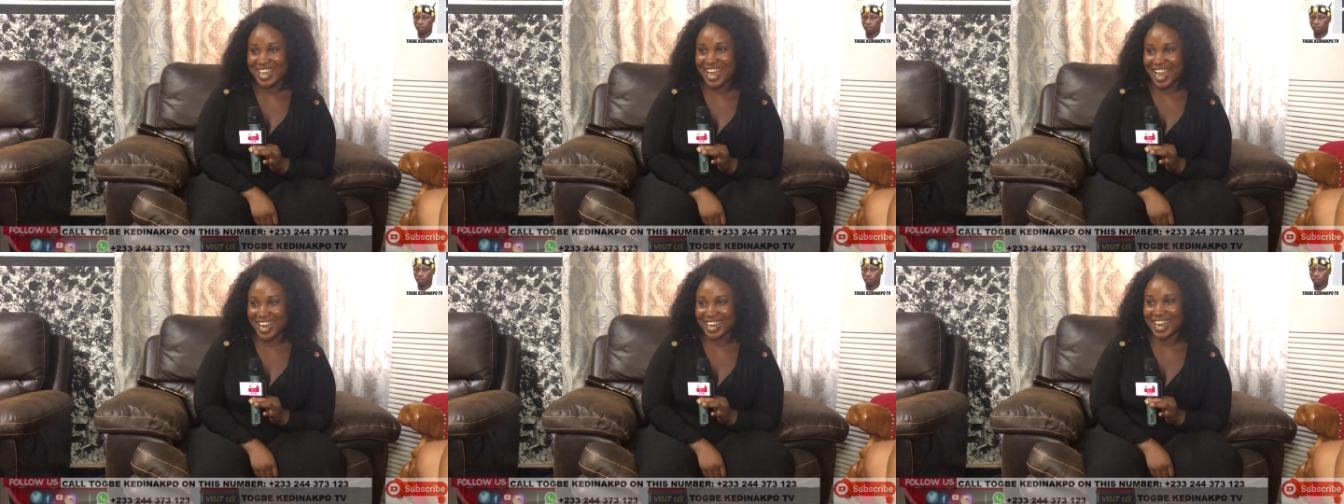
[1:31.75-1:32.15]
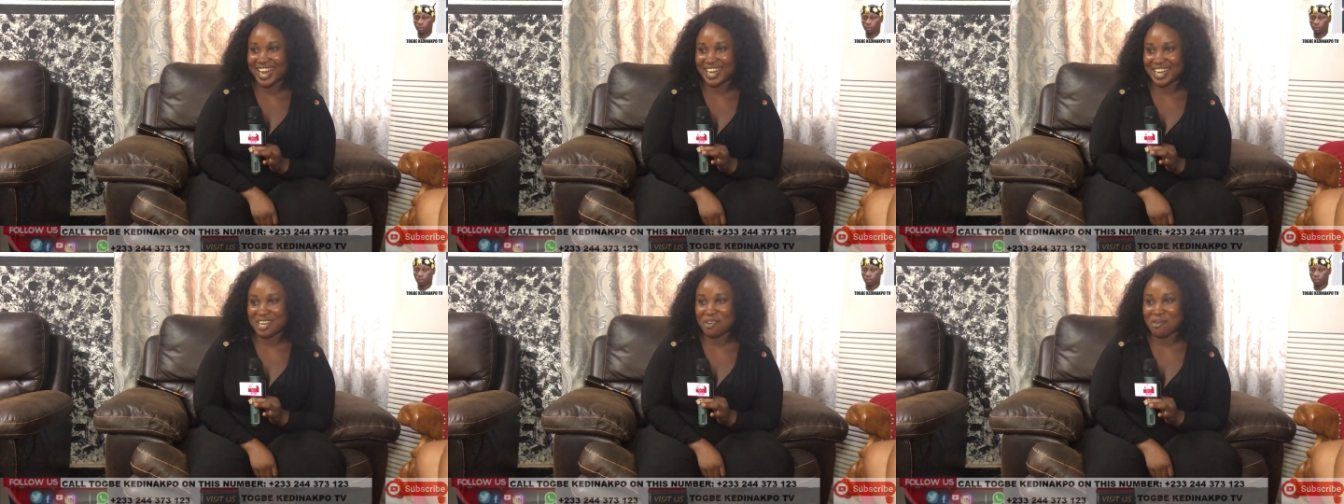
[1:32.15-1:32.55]
I
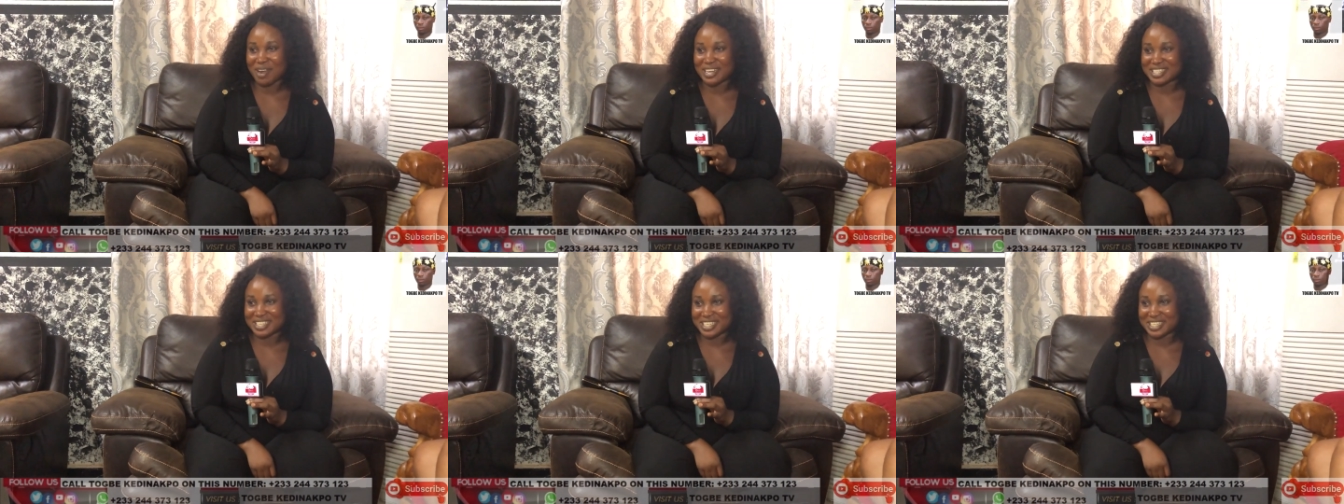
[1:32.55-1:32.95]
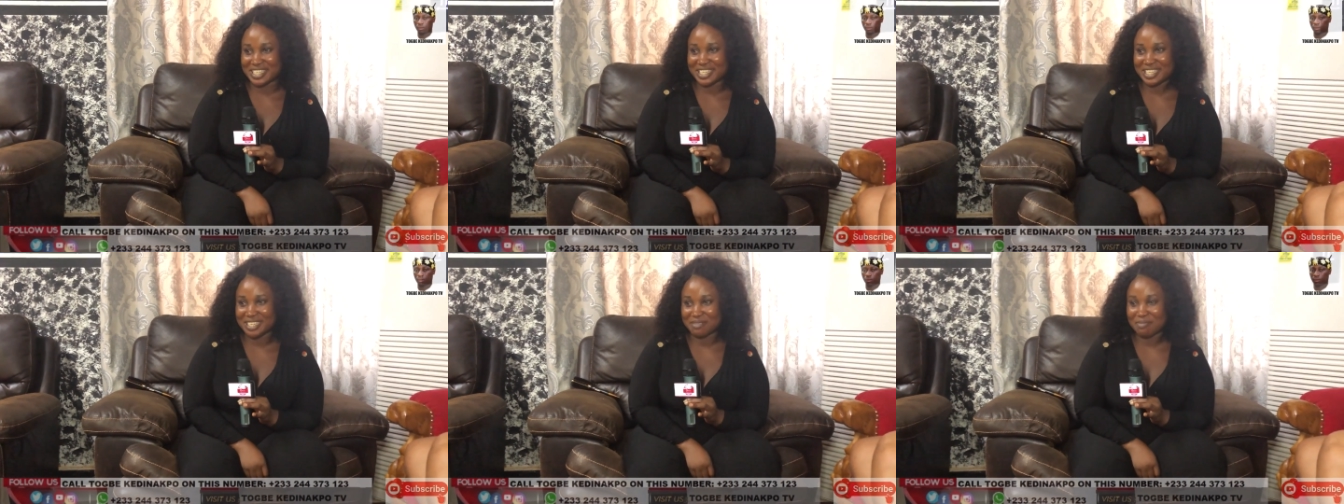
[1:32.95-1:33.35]
gana, you are dear,
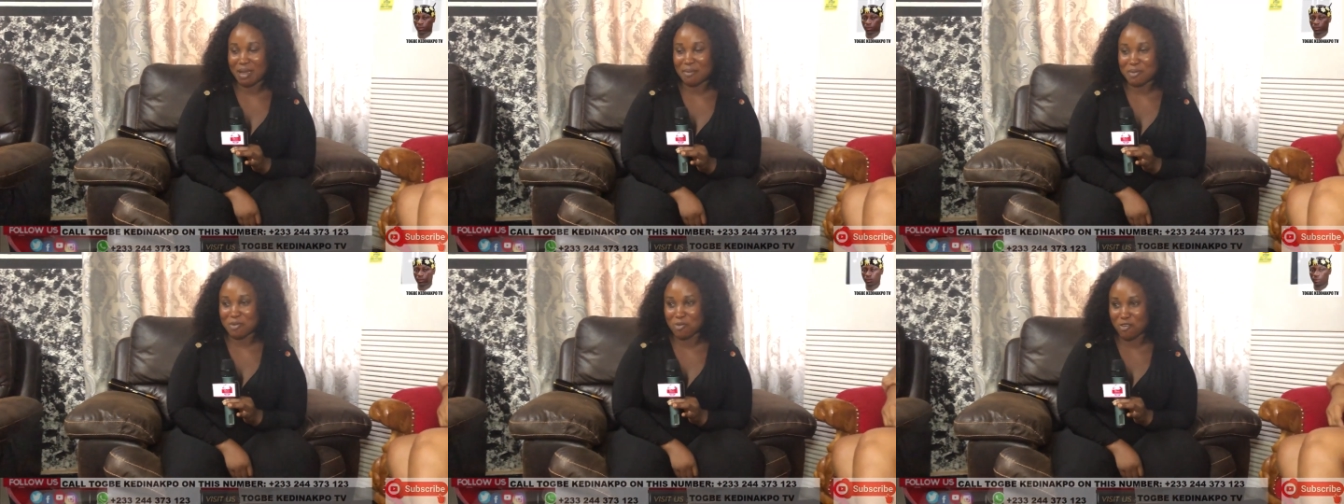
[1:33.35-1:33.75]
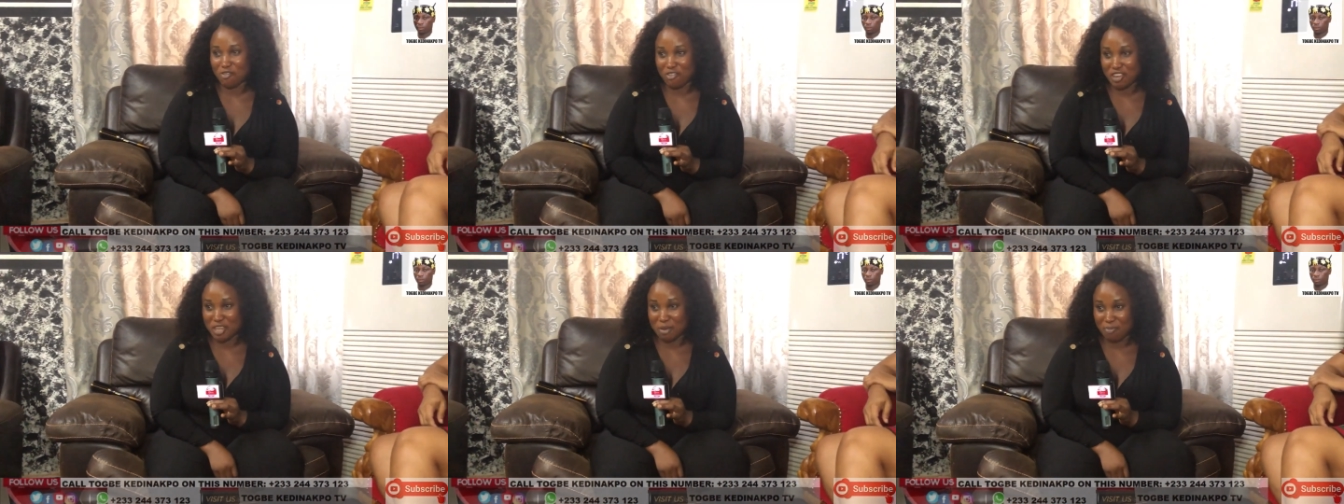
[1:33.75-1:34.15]
and you move
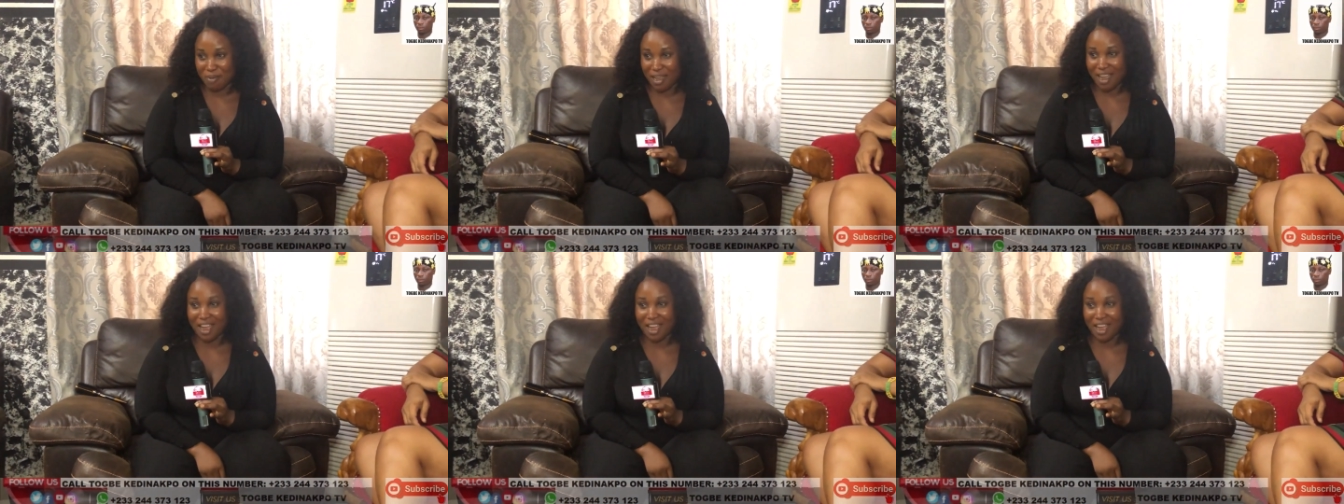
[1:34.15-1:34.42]
for you, pa.